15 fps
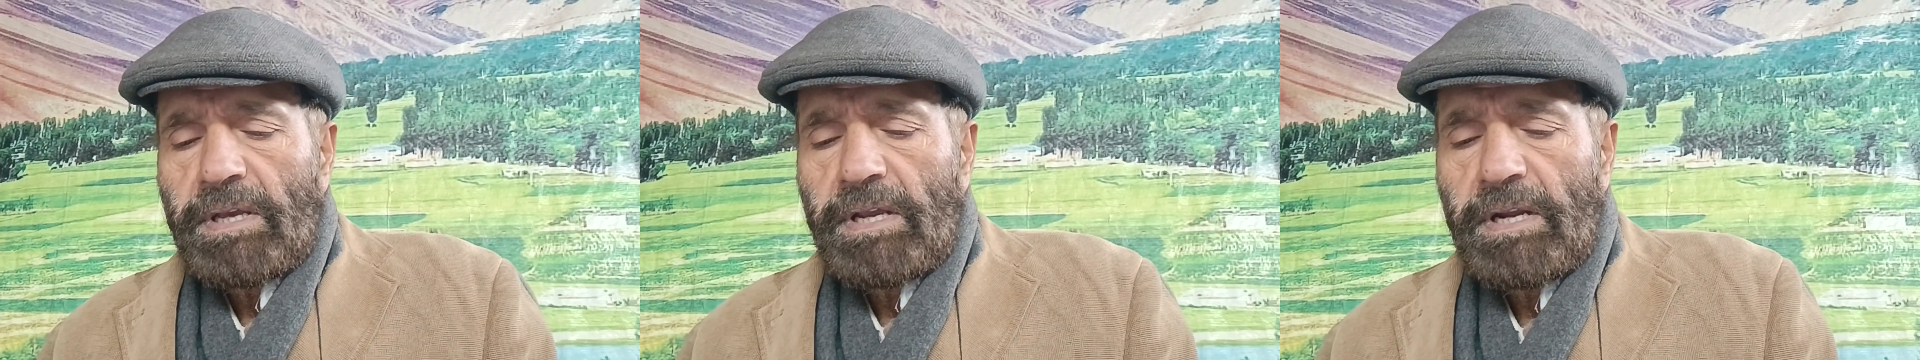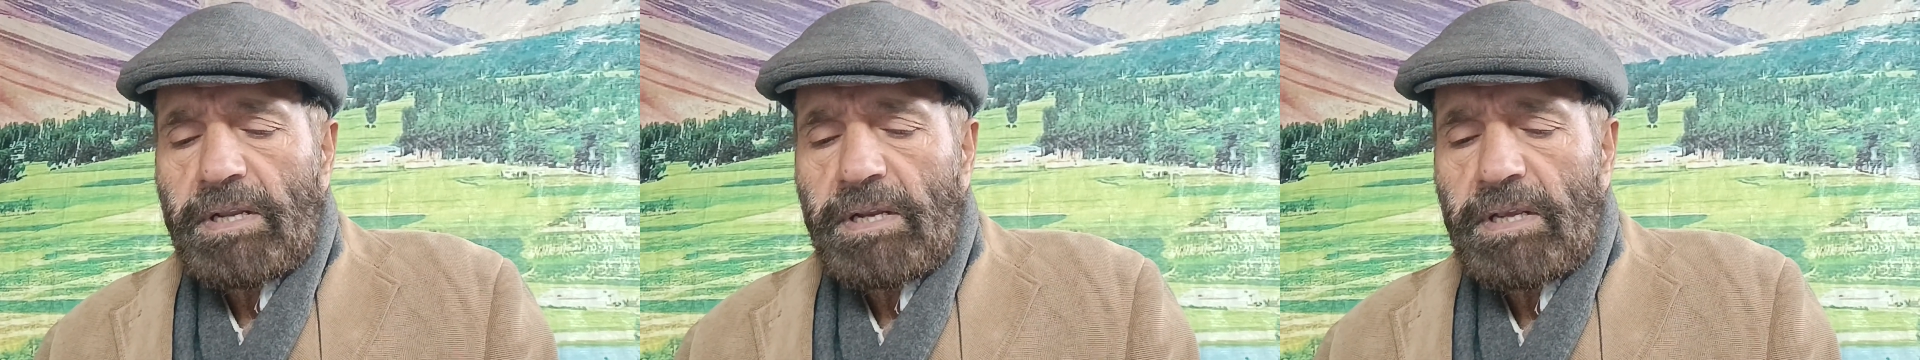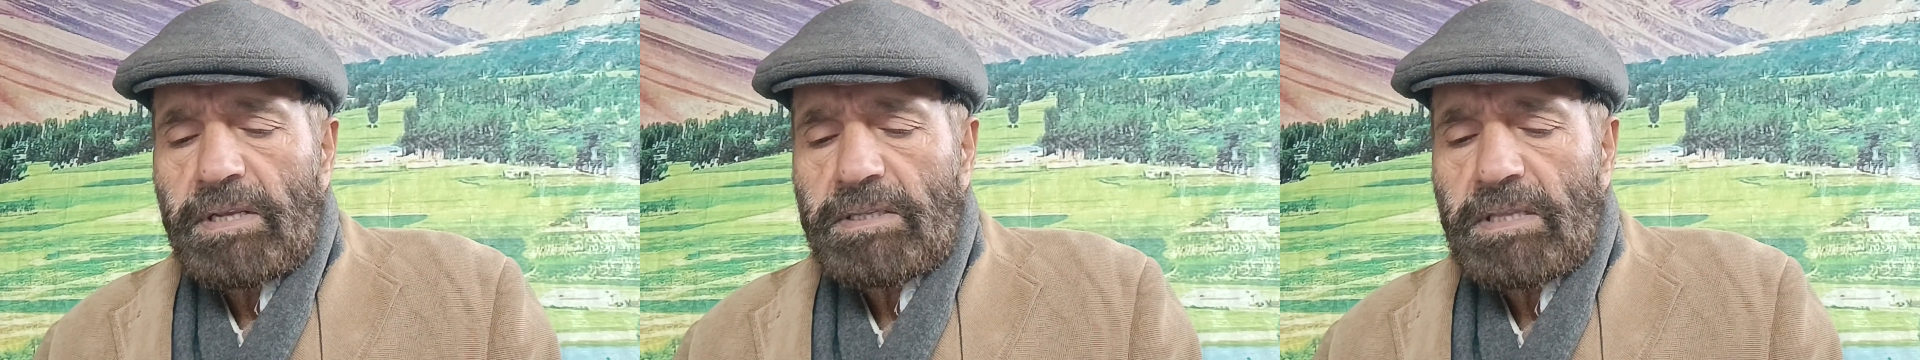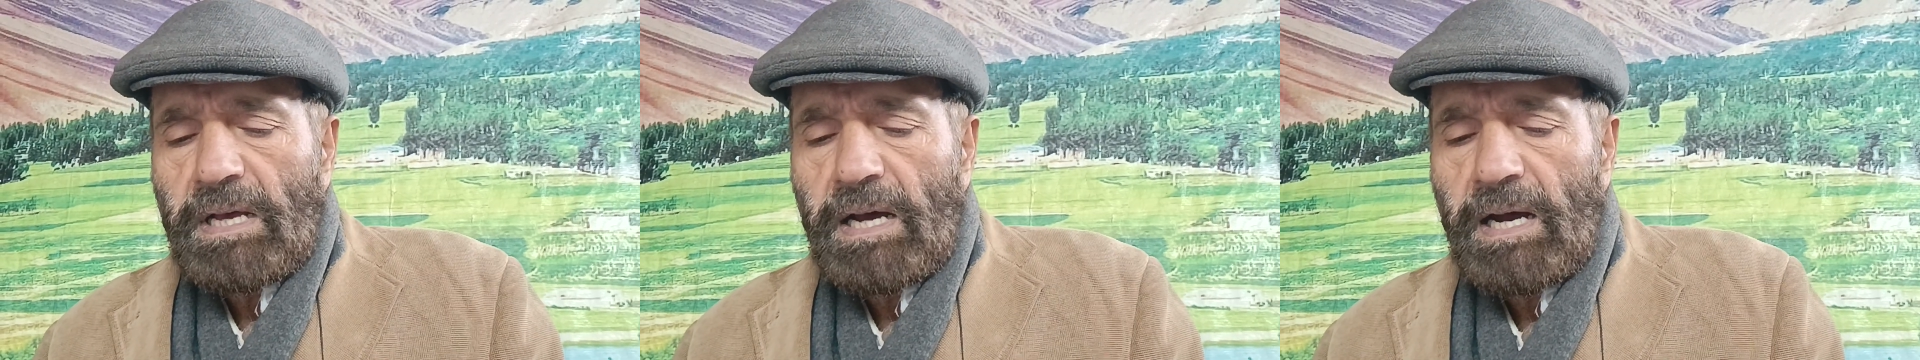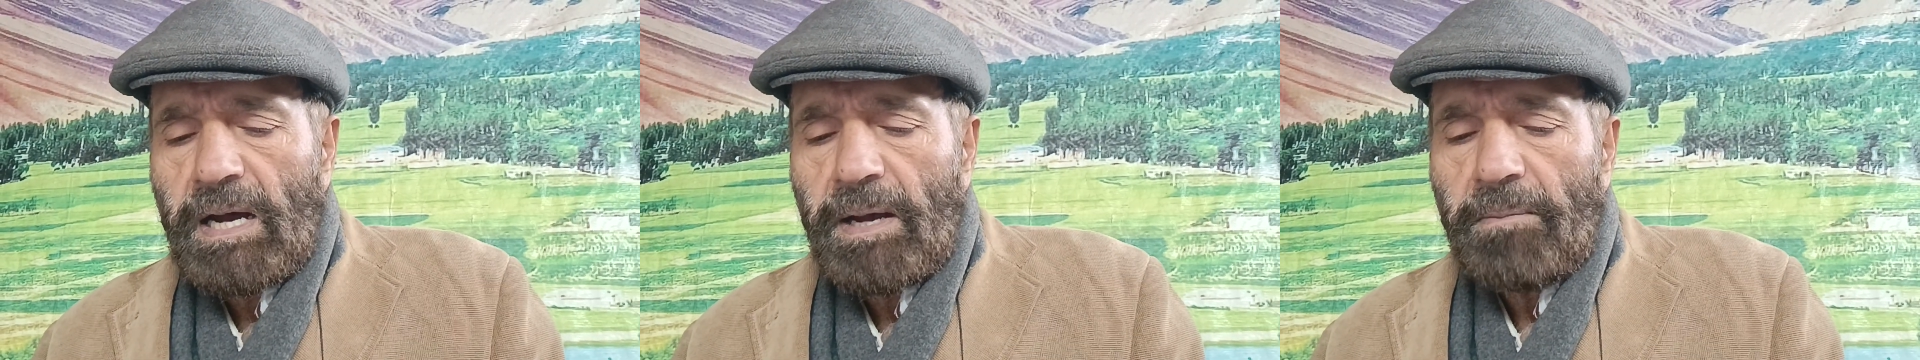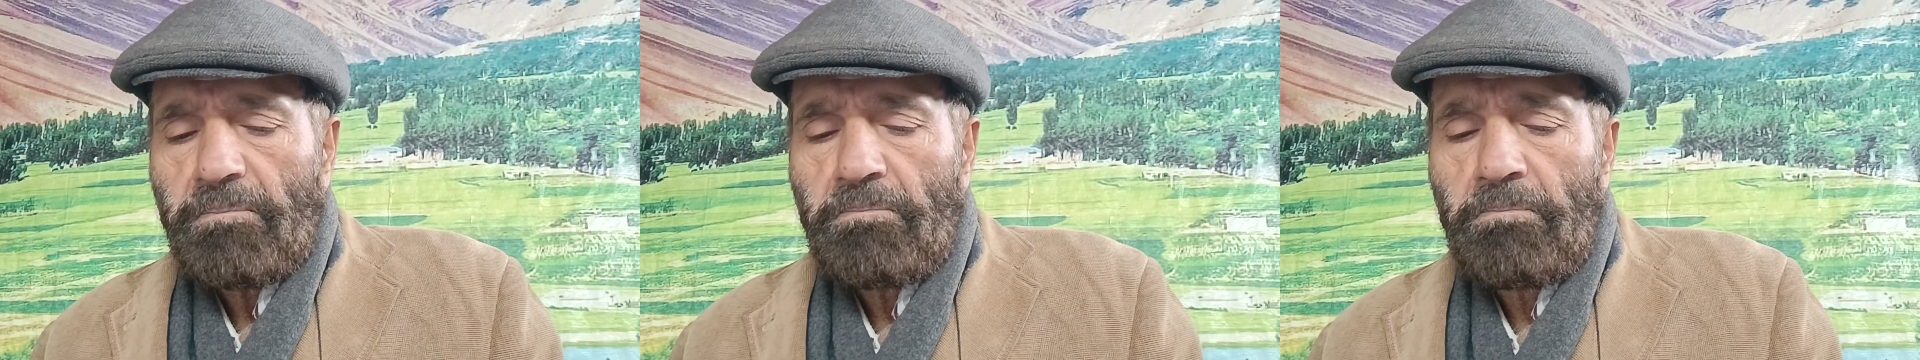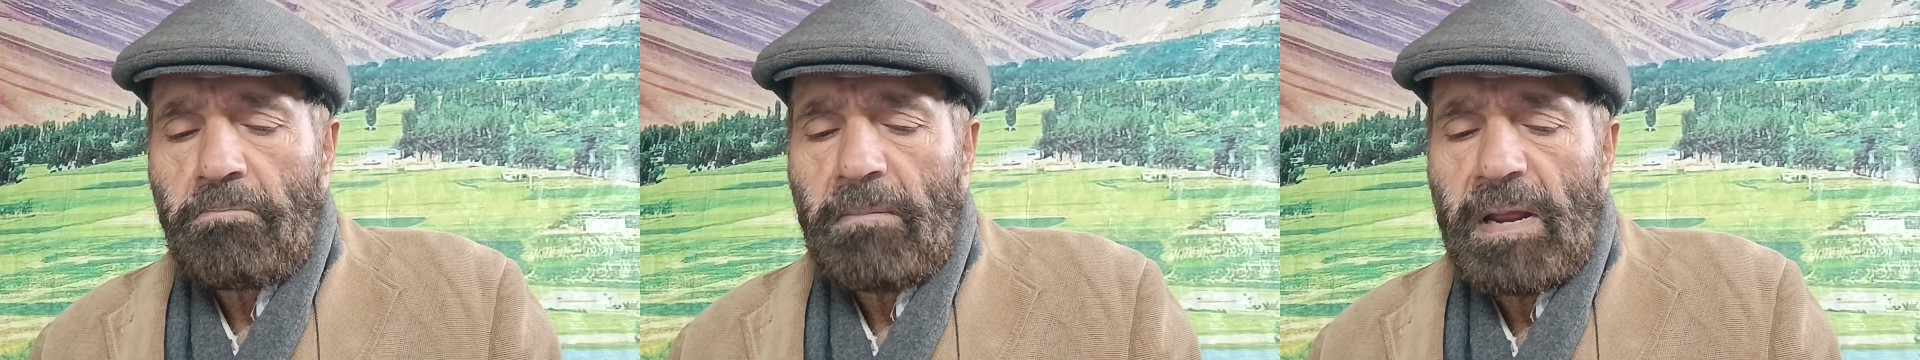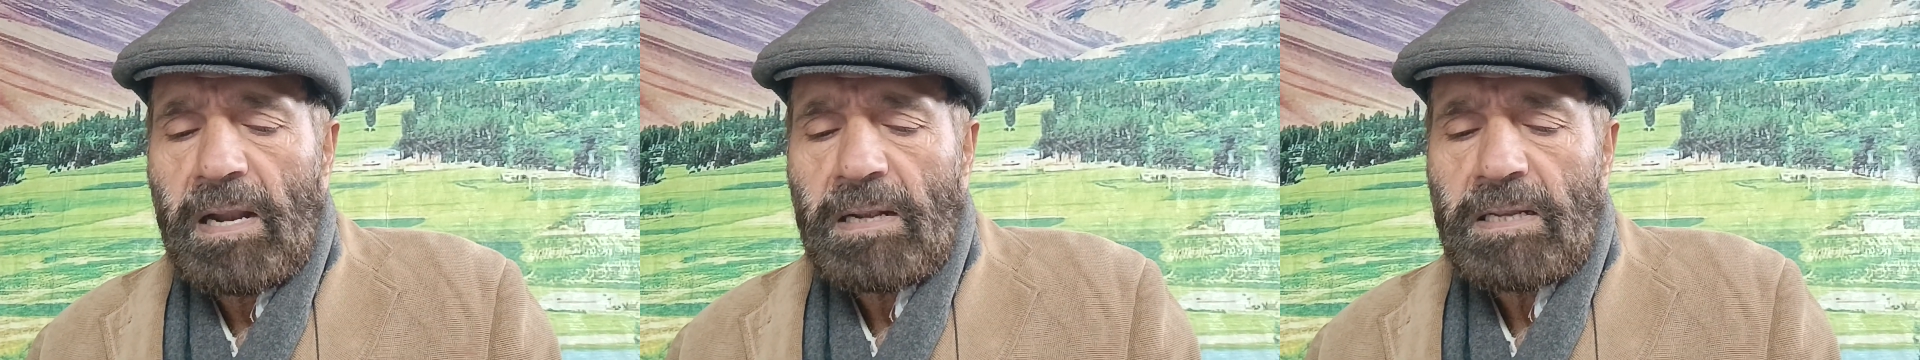the
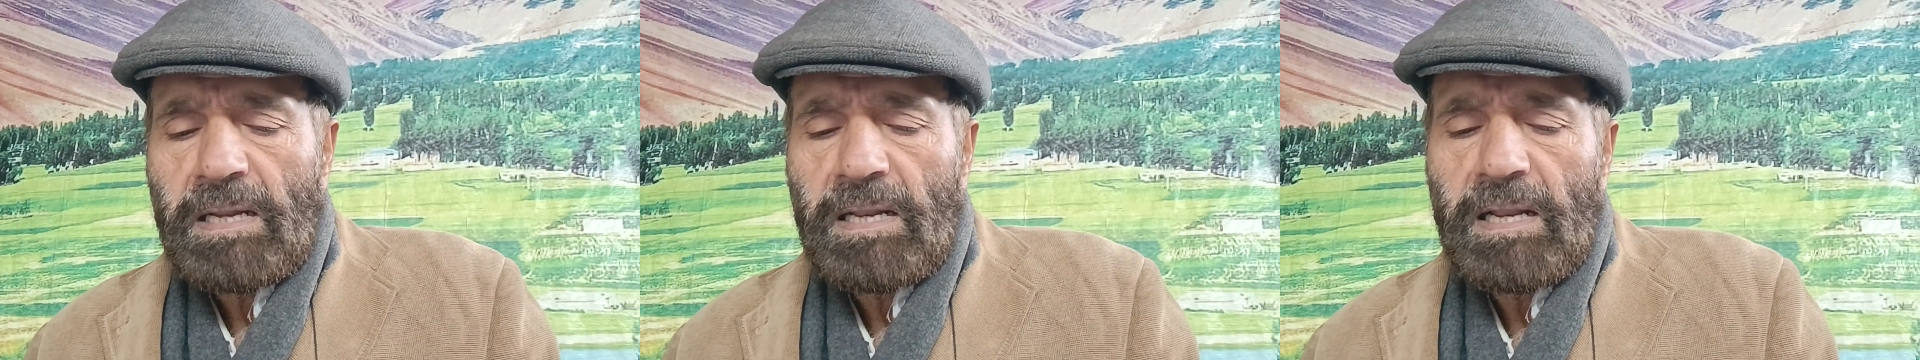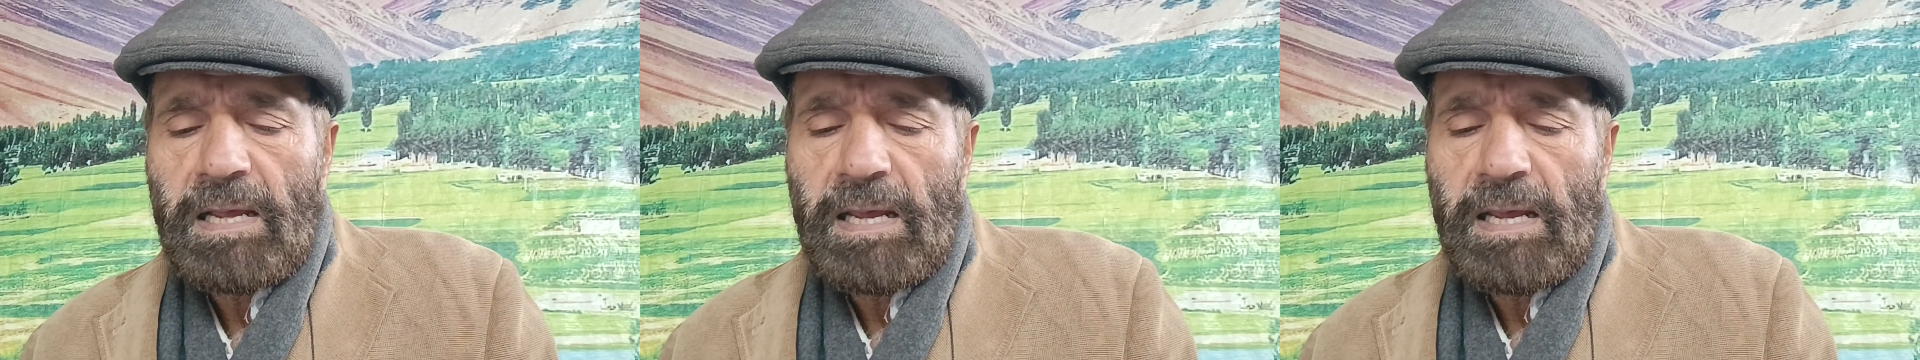mental